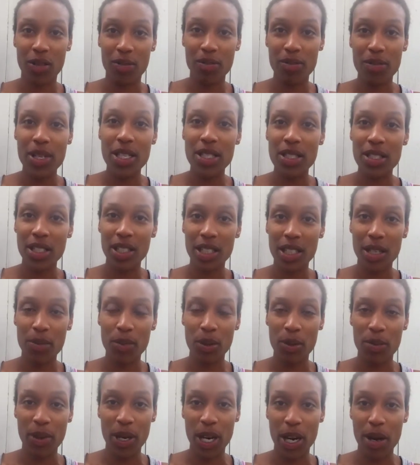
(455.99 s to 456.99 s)
mentally
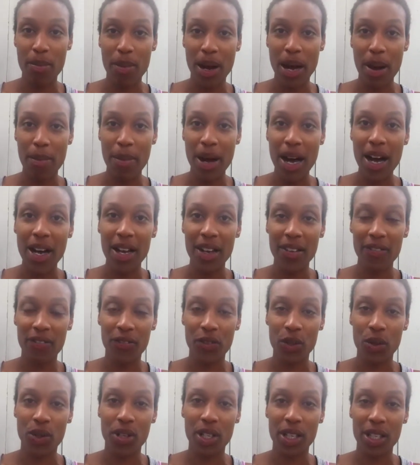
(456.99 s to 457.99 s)
prepare my mind
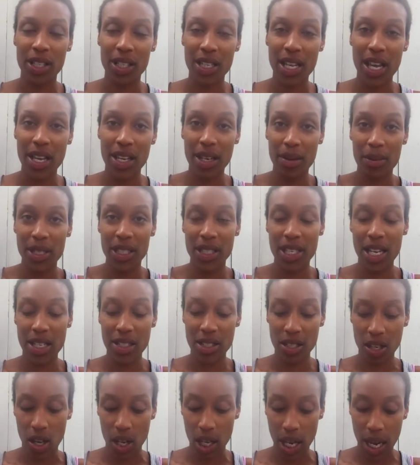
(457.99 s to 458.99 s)
for it.
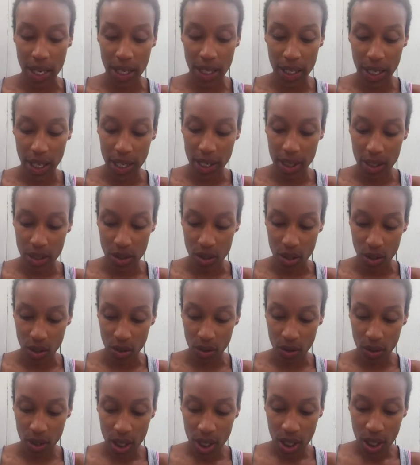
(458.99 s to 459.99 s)
That's all I can
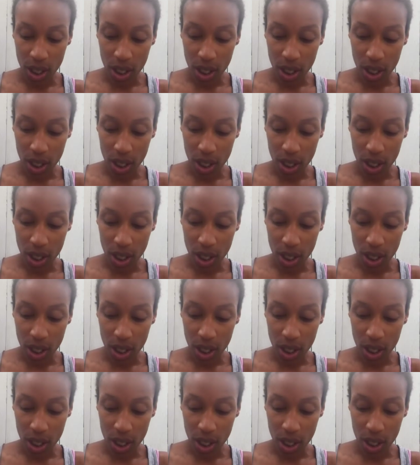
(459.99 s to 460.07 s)
do.